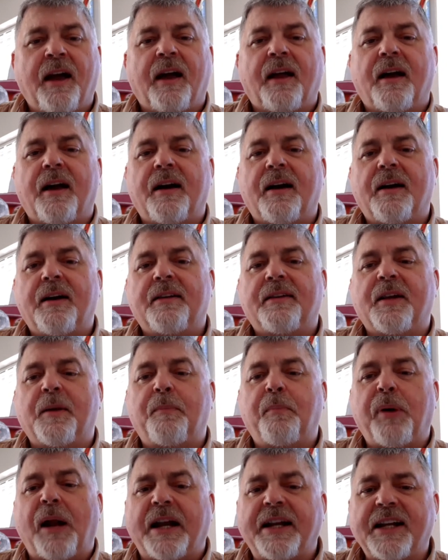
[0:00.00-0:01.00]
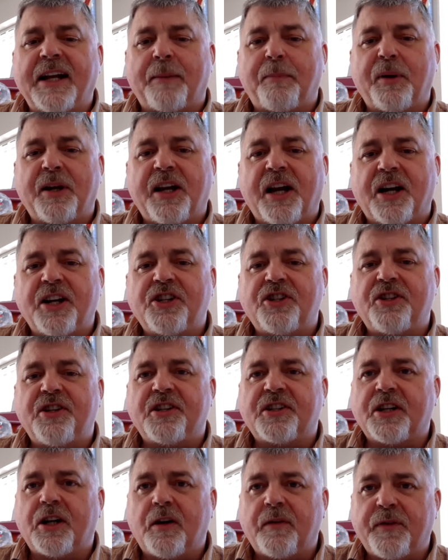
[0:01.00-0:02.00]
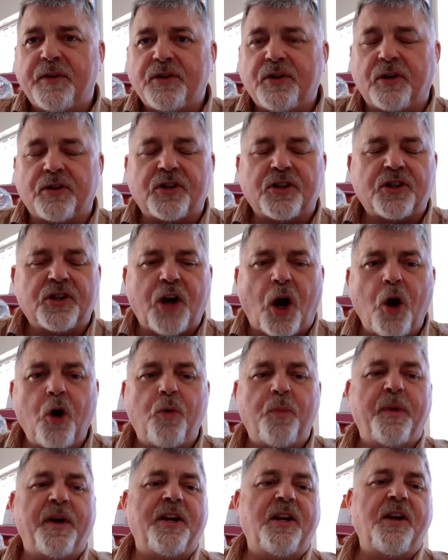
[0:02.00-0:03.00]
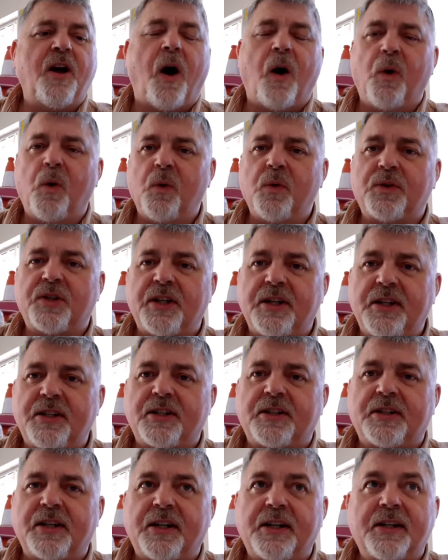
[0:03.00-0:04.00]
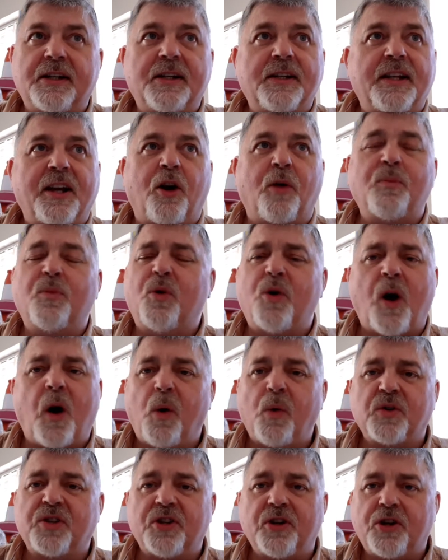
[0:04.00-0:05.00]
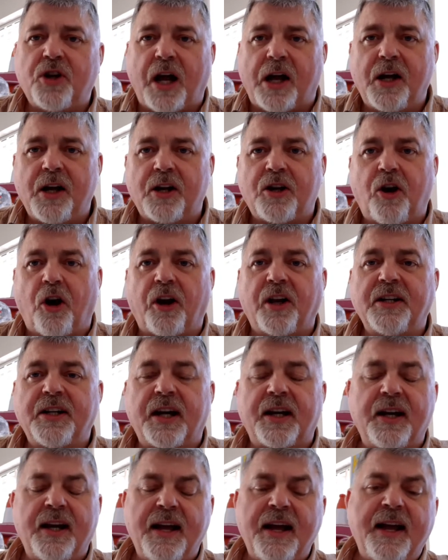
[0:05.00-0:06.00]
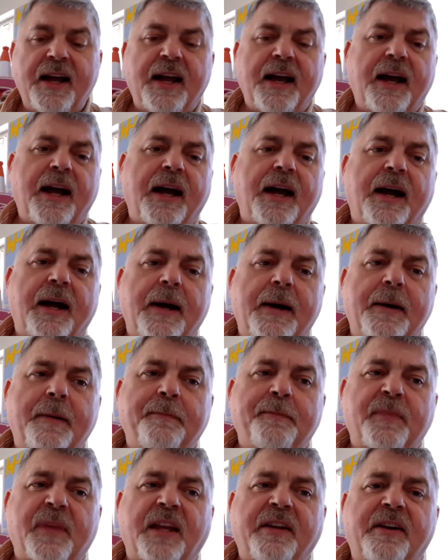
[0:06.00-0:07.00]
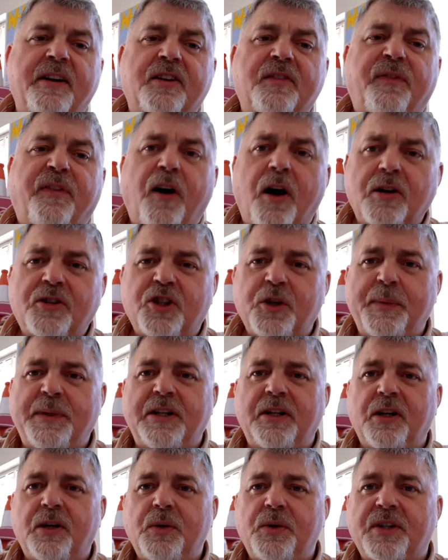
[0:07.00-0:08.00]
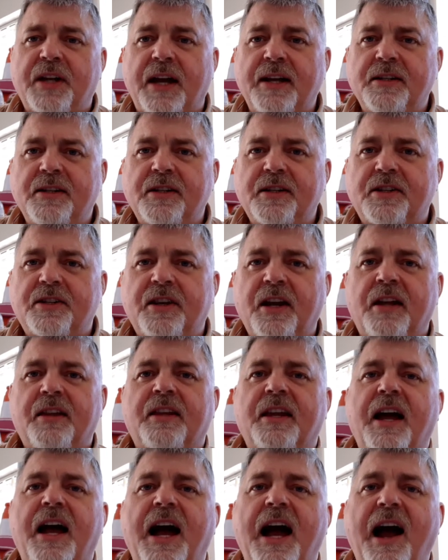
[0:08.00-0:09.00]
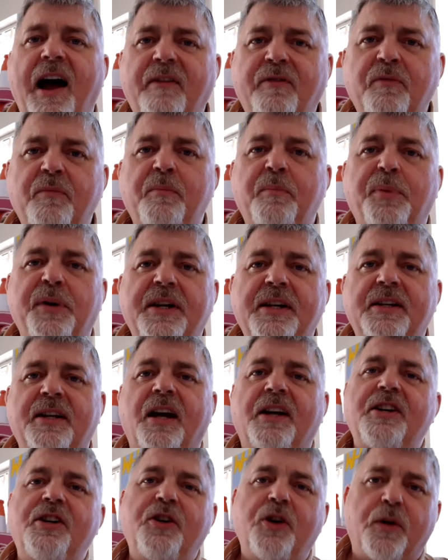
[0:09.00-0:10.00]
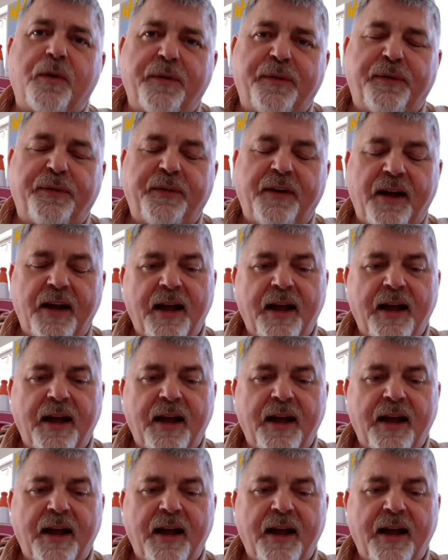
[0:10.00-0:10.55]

The planning application itself has got so many holes in it. They've got more holes than a colander. There are far too many loose ends. There haven't been enough